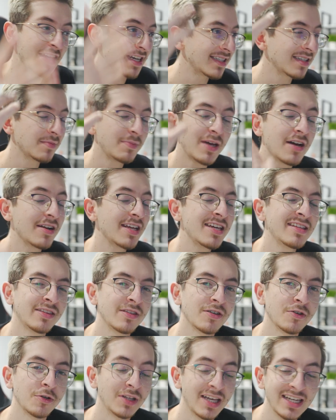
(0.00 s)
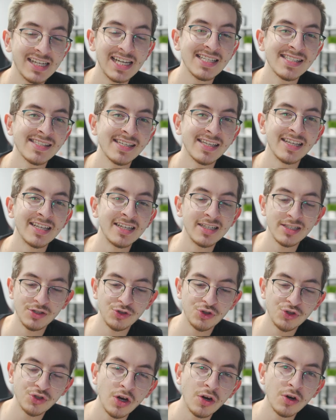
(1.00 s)
That's about it though. Like I said, it is
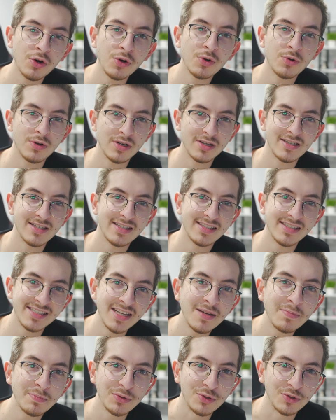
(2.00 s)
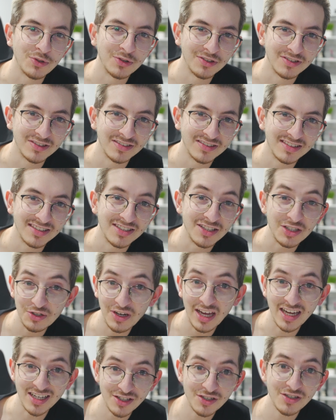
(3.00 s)
so simple. Do you
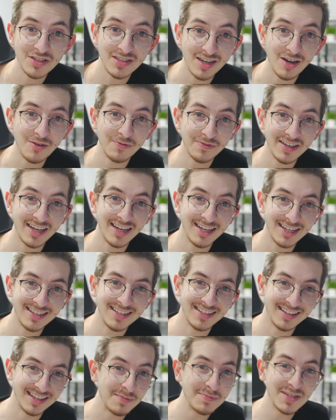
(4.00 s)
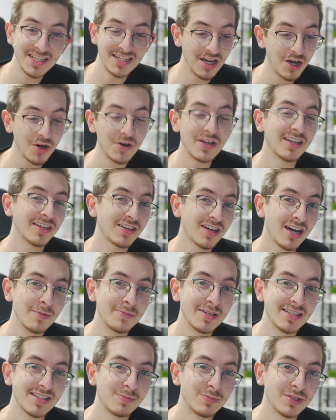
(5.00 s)
hate yourself yet? Let me know in the
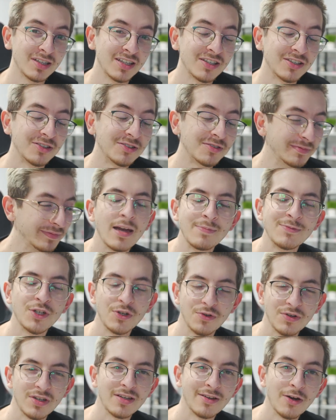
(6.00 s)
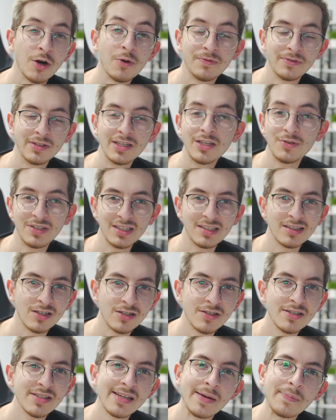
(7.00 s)
comments below. I'm joking. Hopefully you did
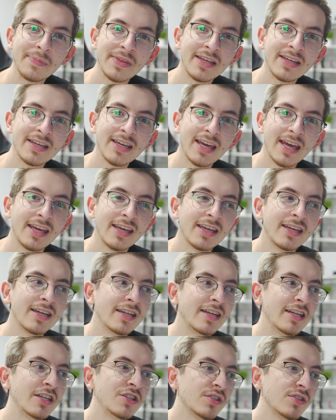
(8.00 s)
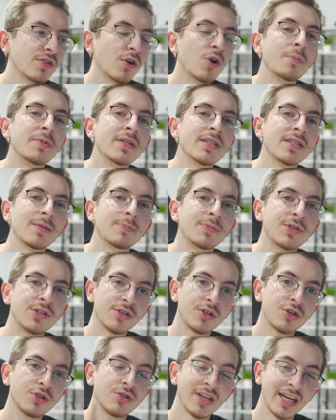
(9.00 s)
learn something and it just opens up your
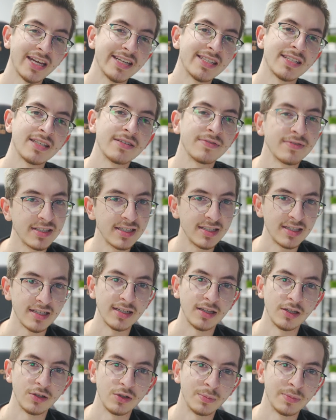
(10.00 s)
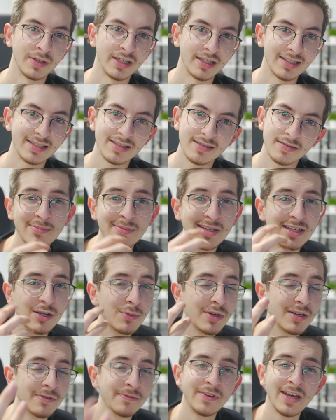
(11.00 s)
creativity a little bit. Let me know
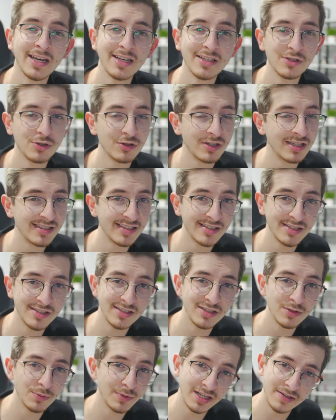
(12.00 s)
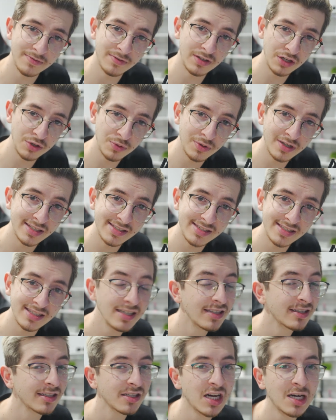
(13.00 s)
what effects, transitions, whatever you want to
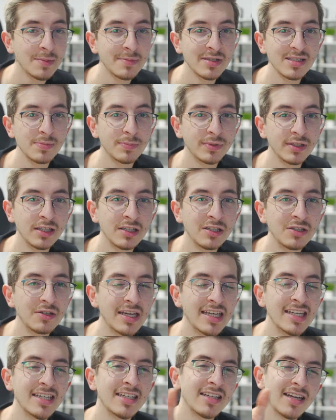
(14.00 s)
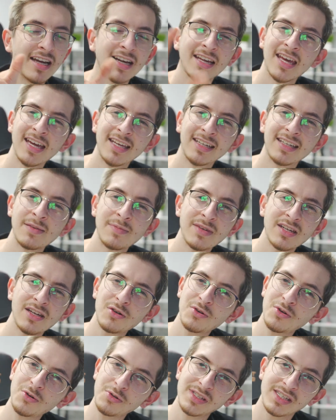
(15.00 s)
see in the comments below. And again, let me
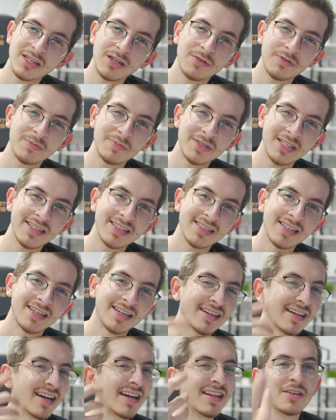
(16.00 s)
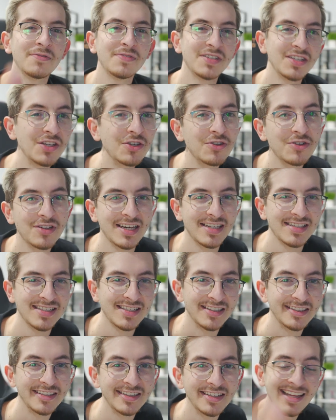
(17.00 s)
know who's here from TikTok. I love seeing you guys
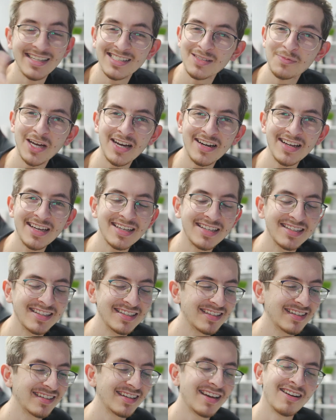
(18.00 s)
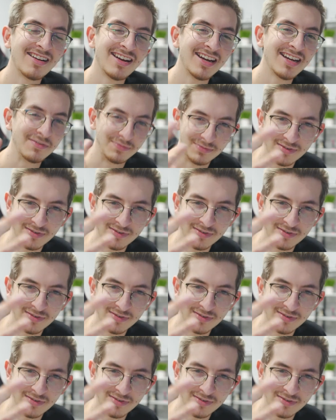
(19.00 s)
here. And that's about it. All right.